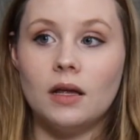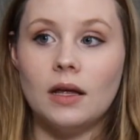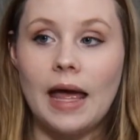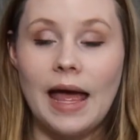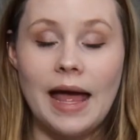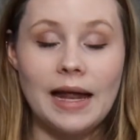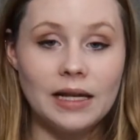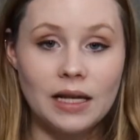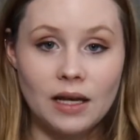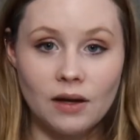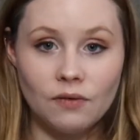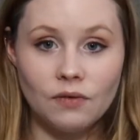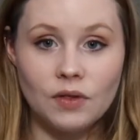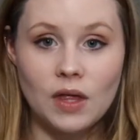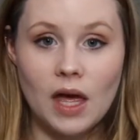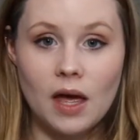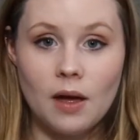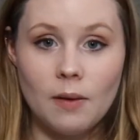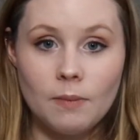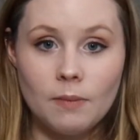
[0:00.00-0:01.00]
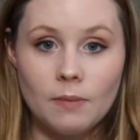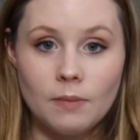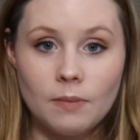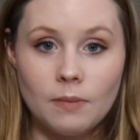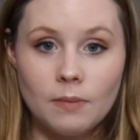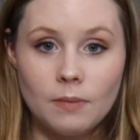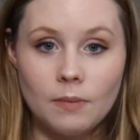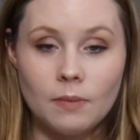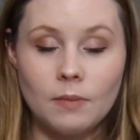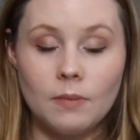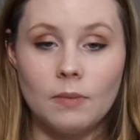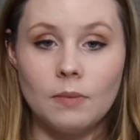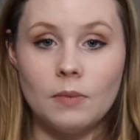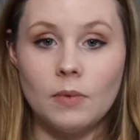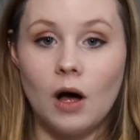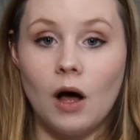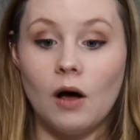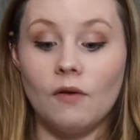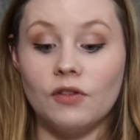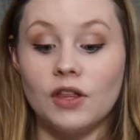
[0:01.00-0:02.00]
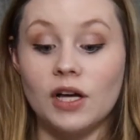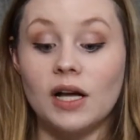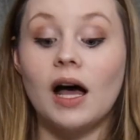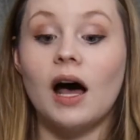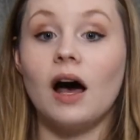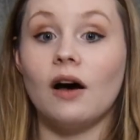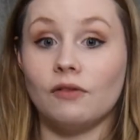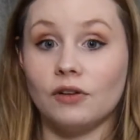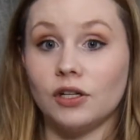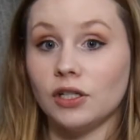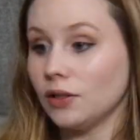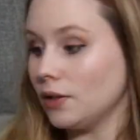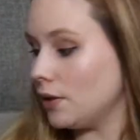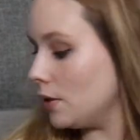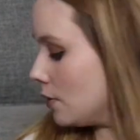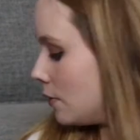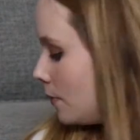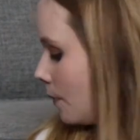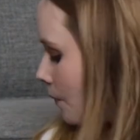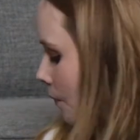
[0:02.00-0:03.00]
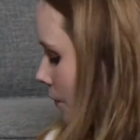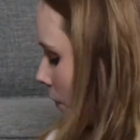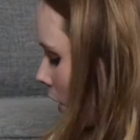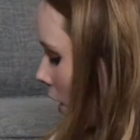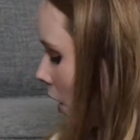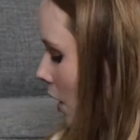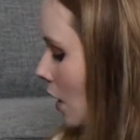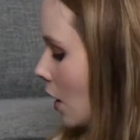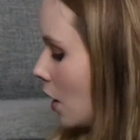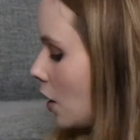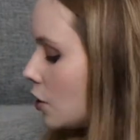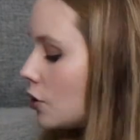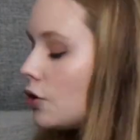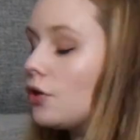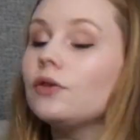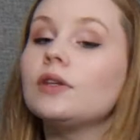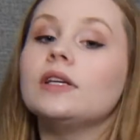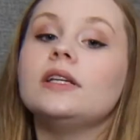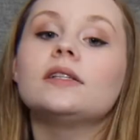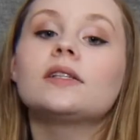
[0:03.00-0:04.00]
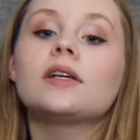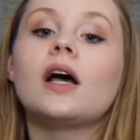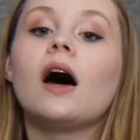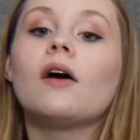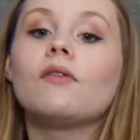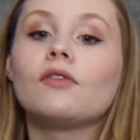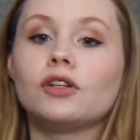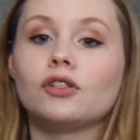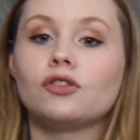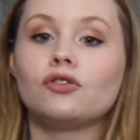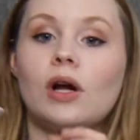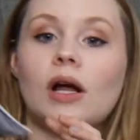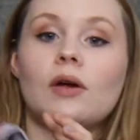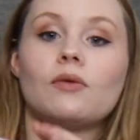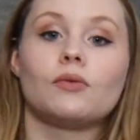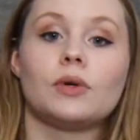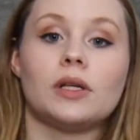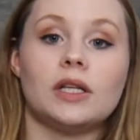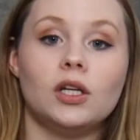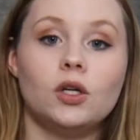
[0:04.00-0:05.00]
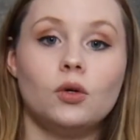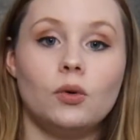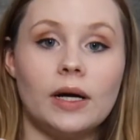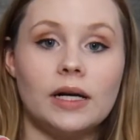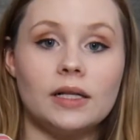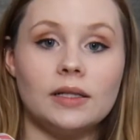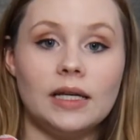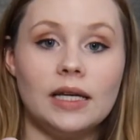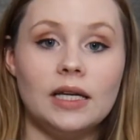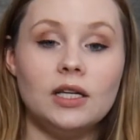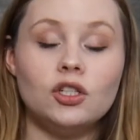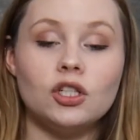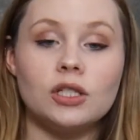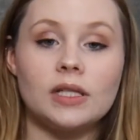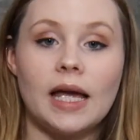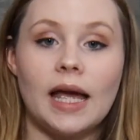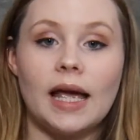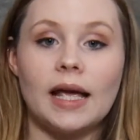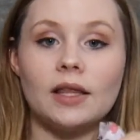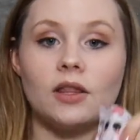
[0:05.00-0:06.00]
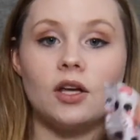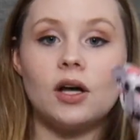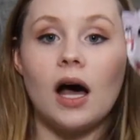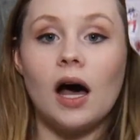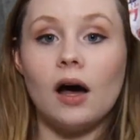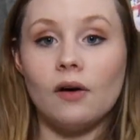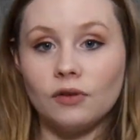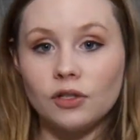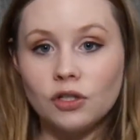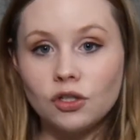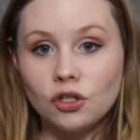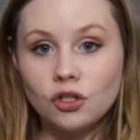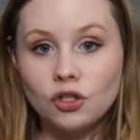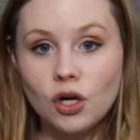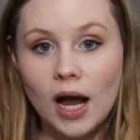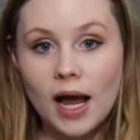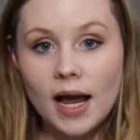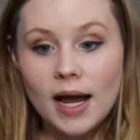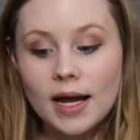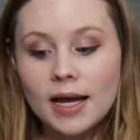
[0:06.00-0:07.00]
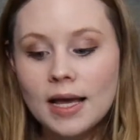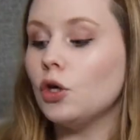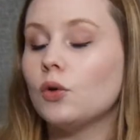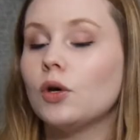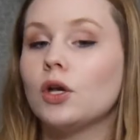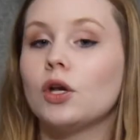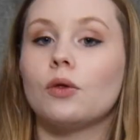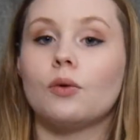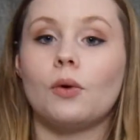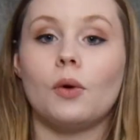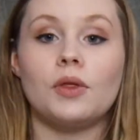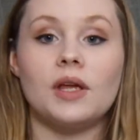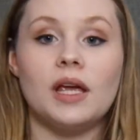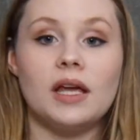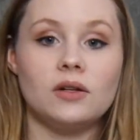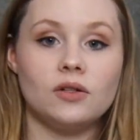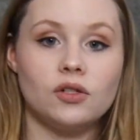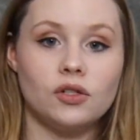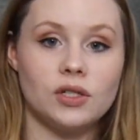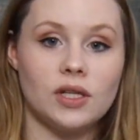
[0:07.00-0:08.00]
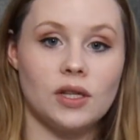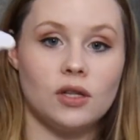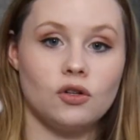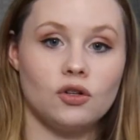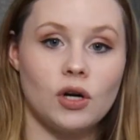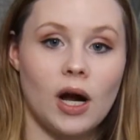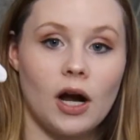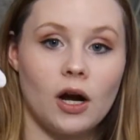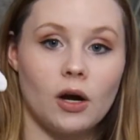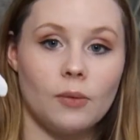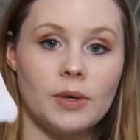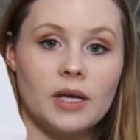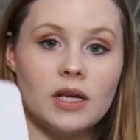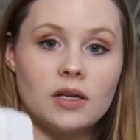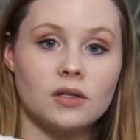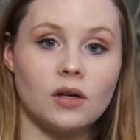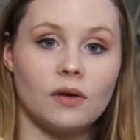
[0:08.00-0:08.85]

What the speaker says: any of them, of the covers. So these covers dry really quickly. Just hang the covers to dry. You can throw the inserts in the dryer because